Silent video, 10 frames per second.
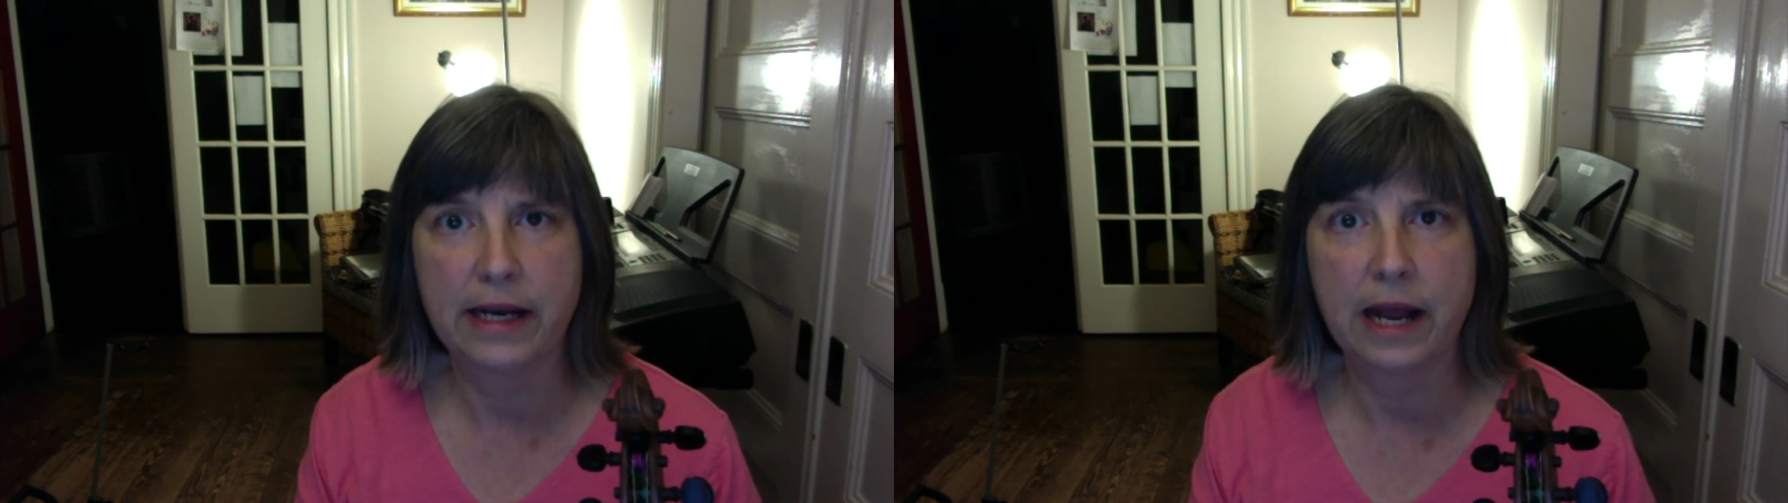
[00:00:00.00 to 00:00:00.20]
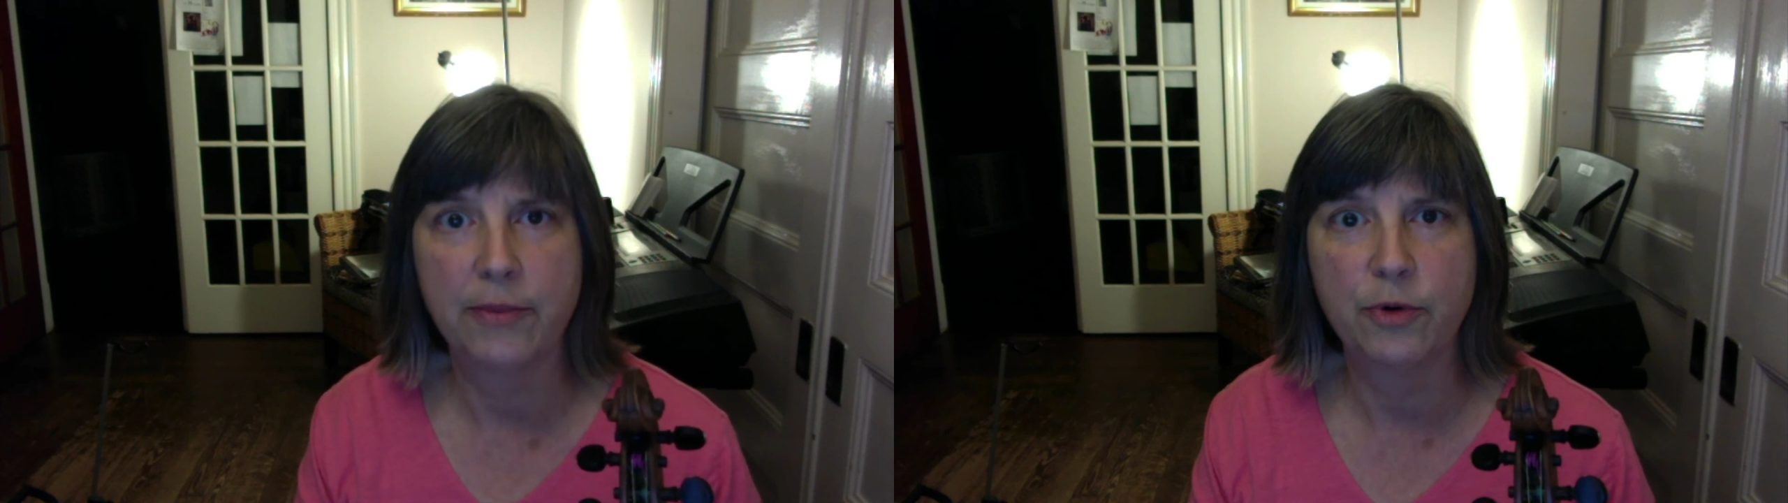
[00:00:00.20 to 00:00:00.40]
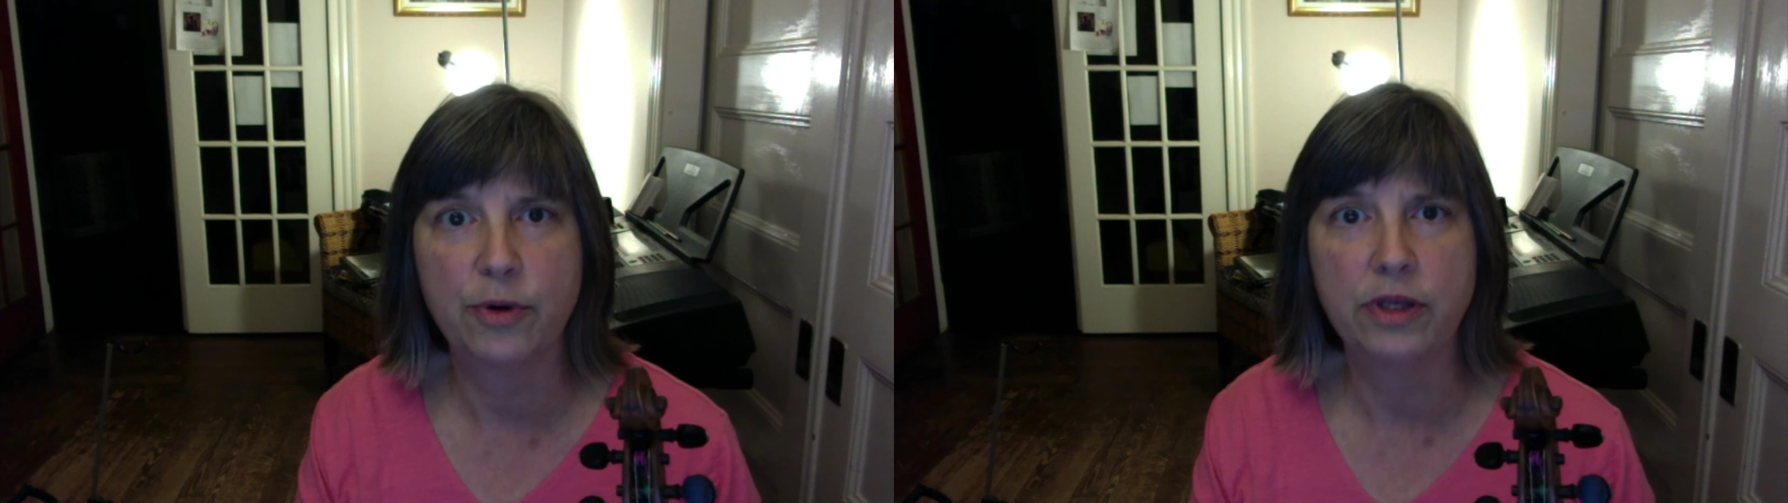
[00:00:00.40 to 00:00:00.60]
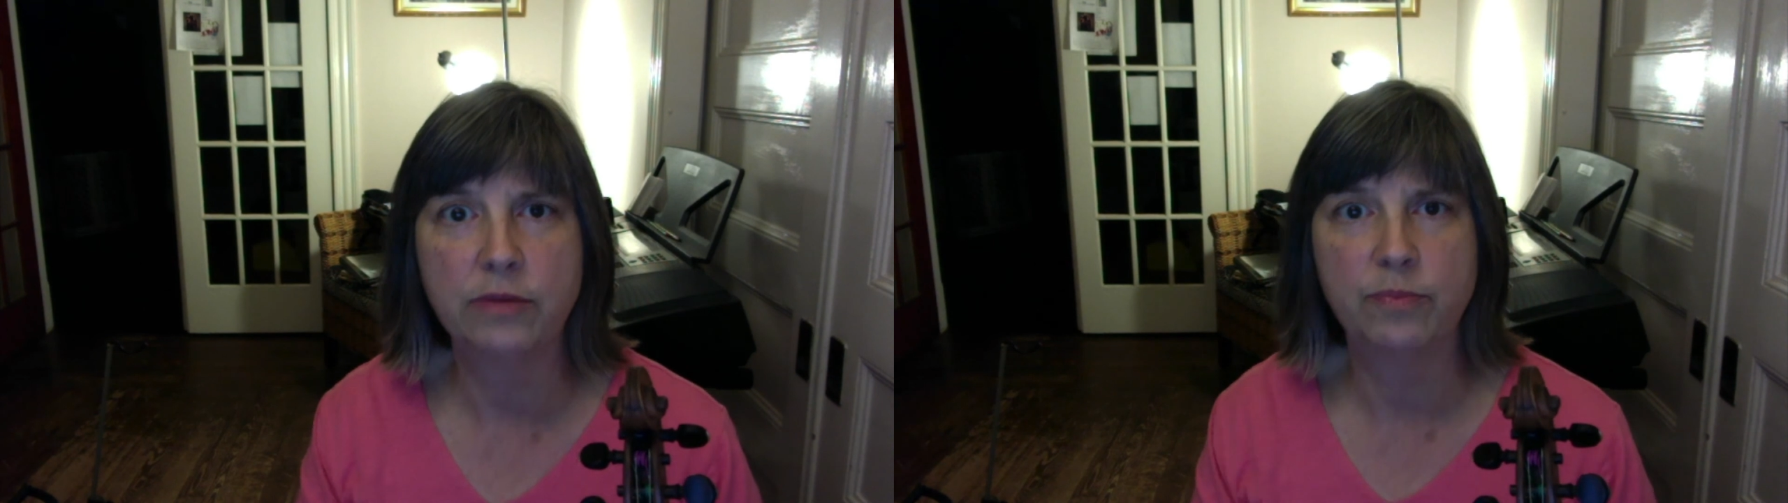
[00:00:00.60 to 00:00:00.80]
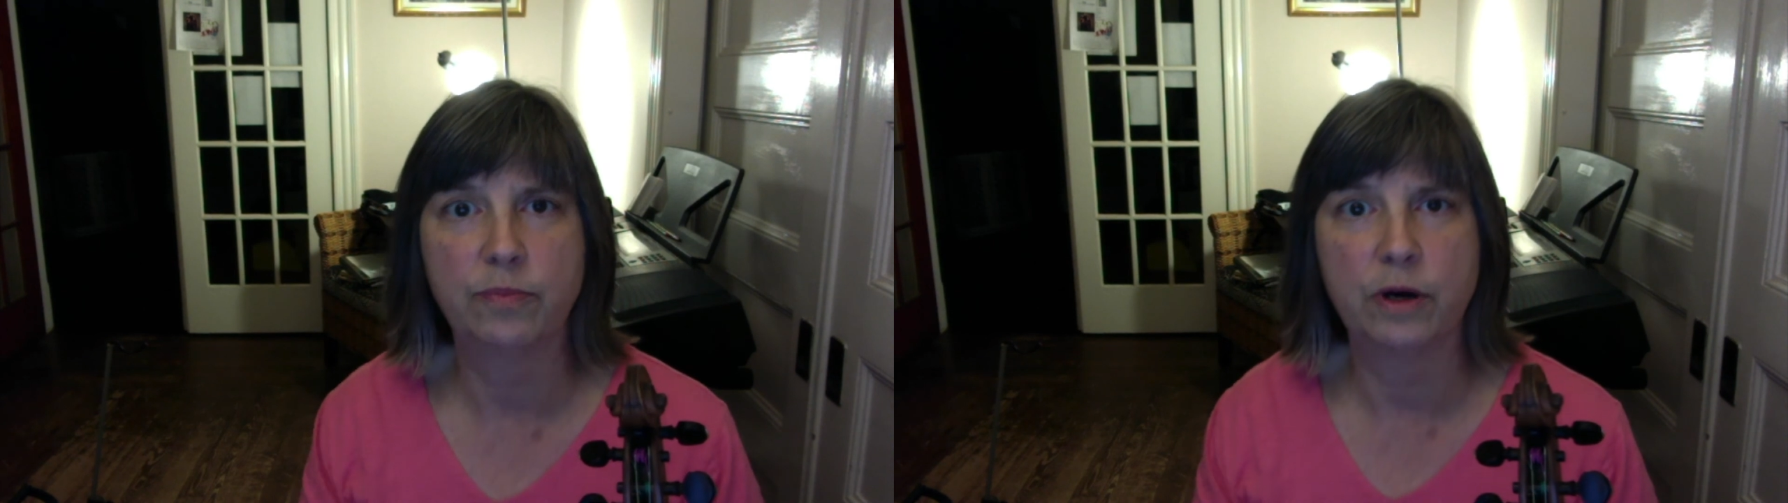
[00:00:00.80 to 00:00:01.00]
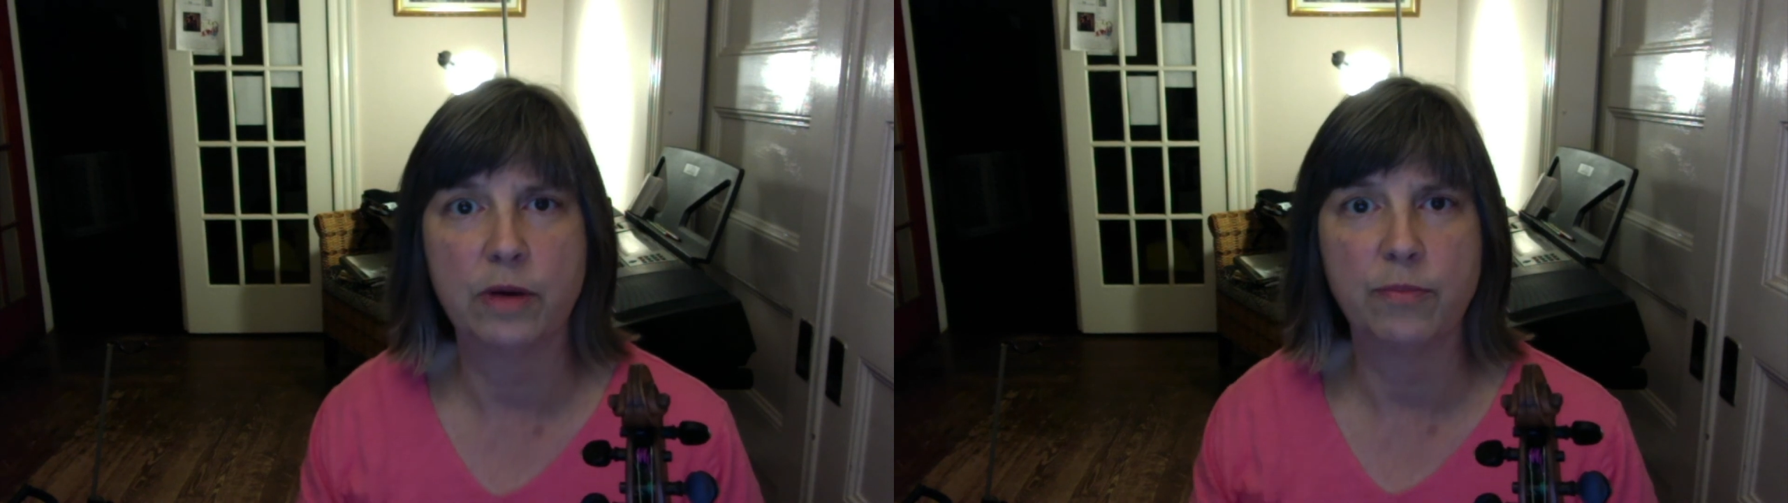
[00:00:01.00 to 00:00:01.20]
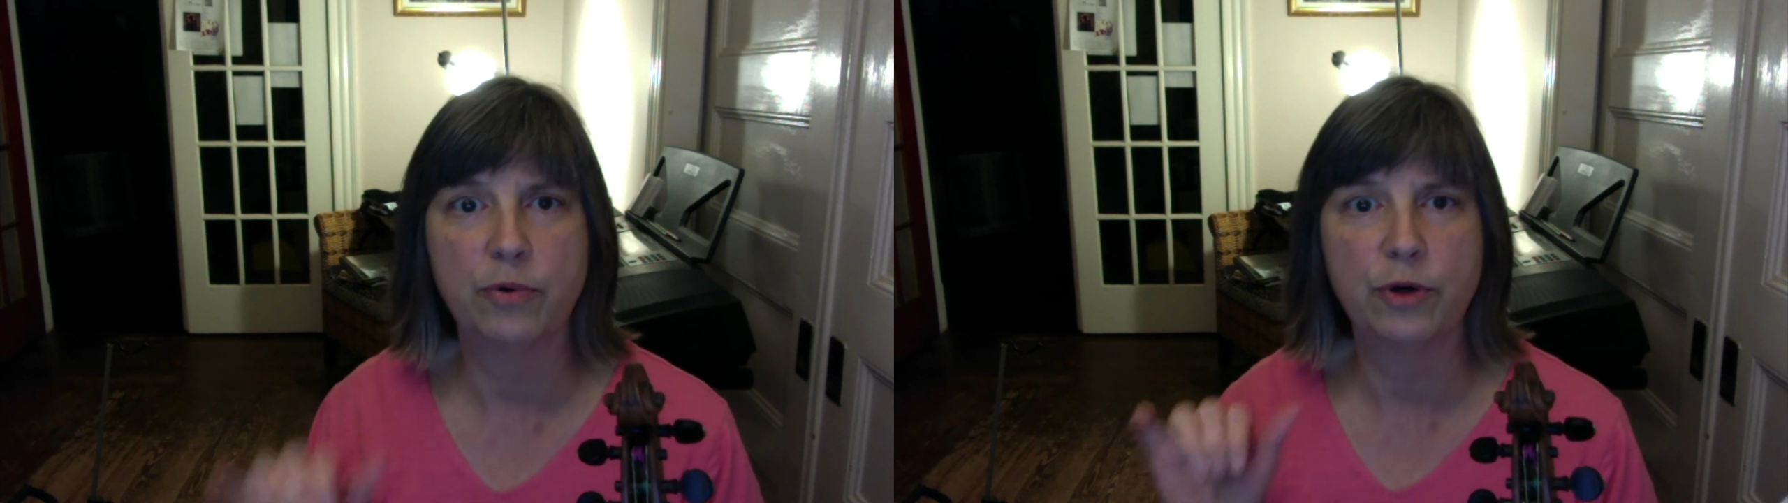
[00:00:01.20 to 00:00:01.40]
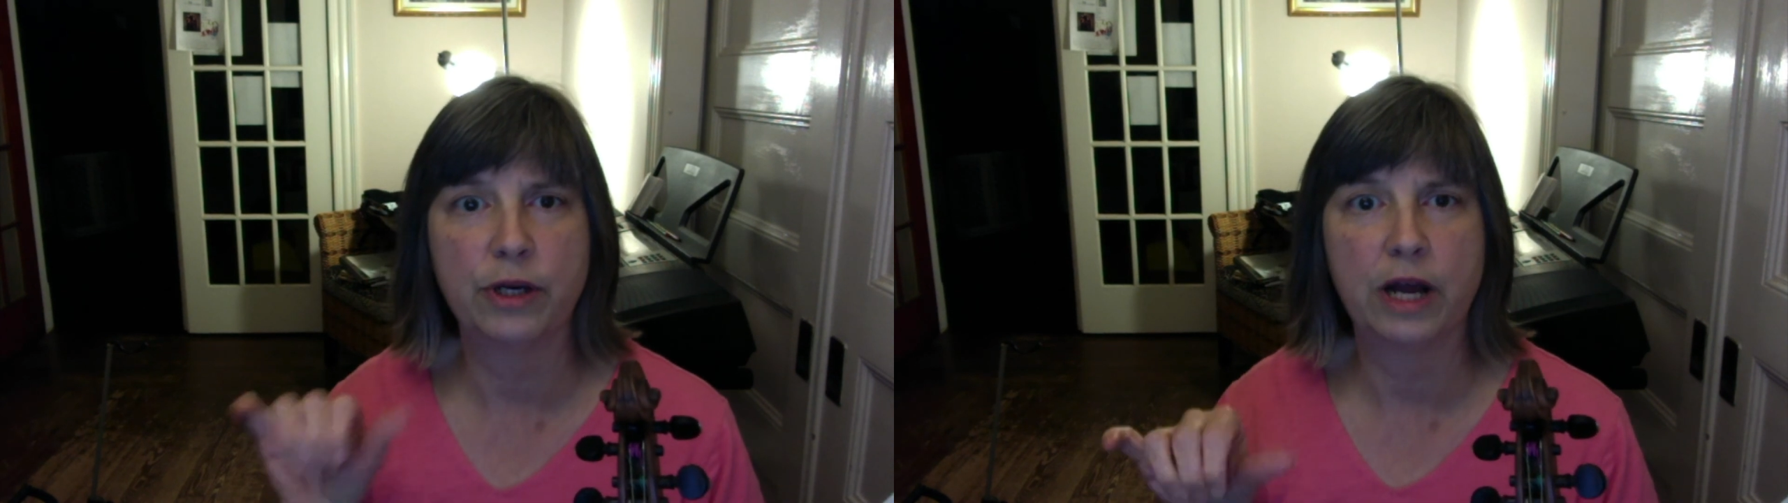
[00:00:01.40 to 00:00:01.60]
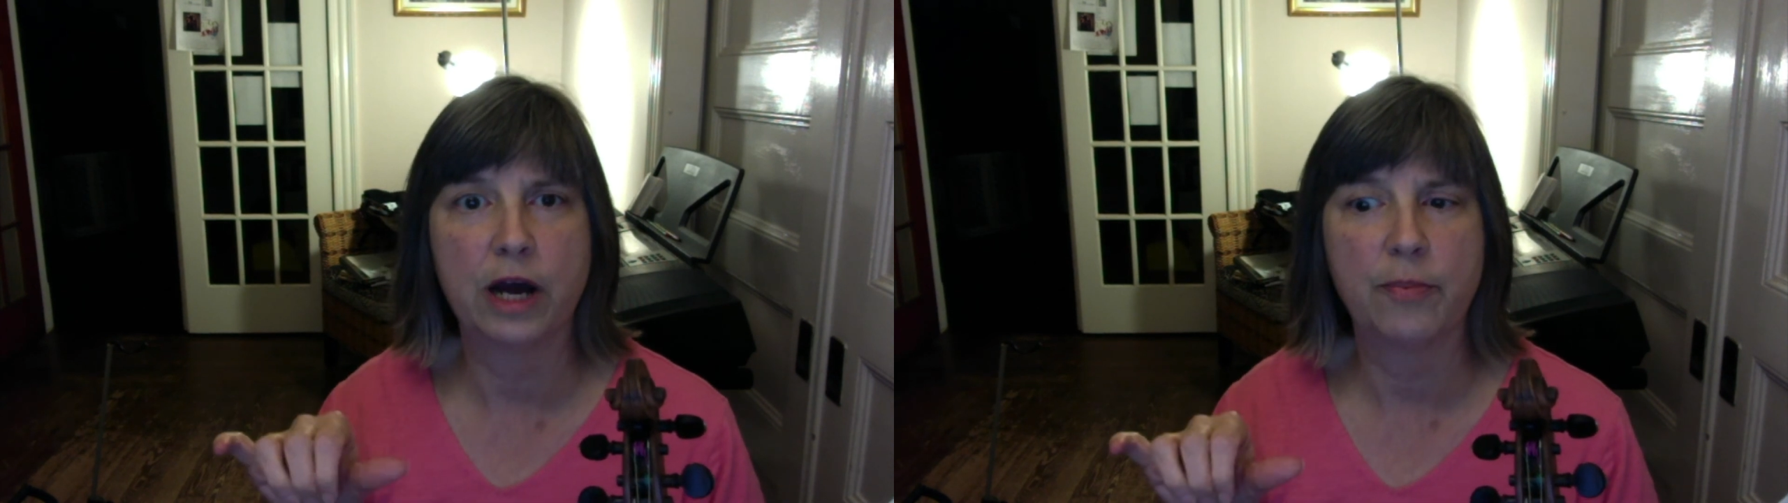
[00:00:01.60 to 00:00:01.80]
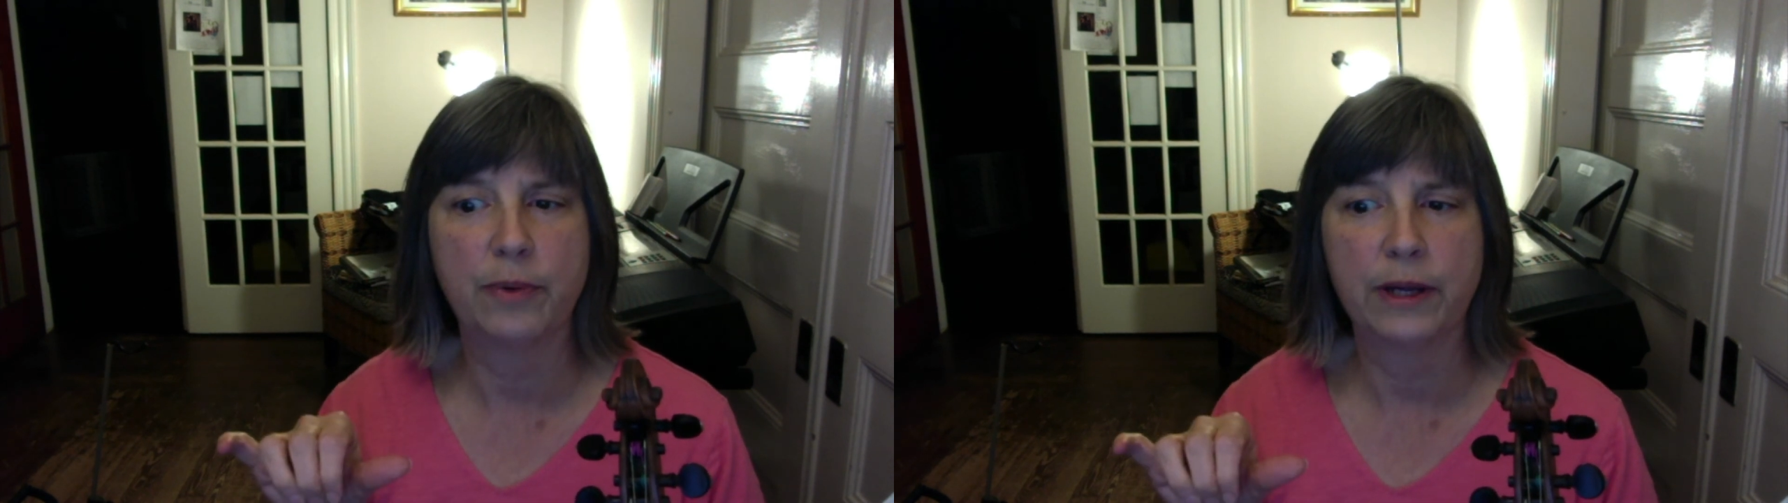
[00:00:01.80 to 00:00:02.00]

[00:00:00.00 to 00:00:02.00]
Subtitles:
I'm going to put up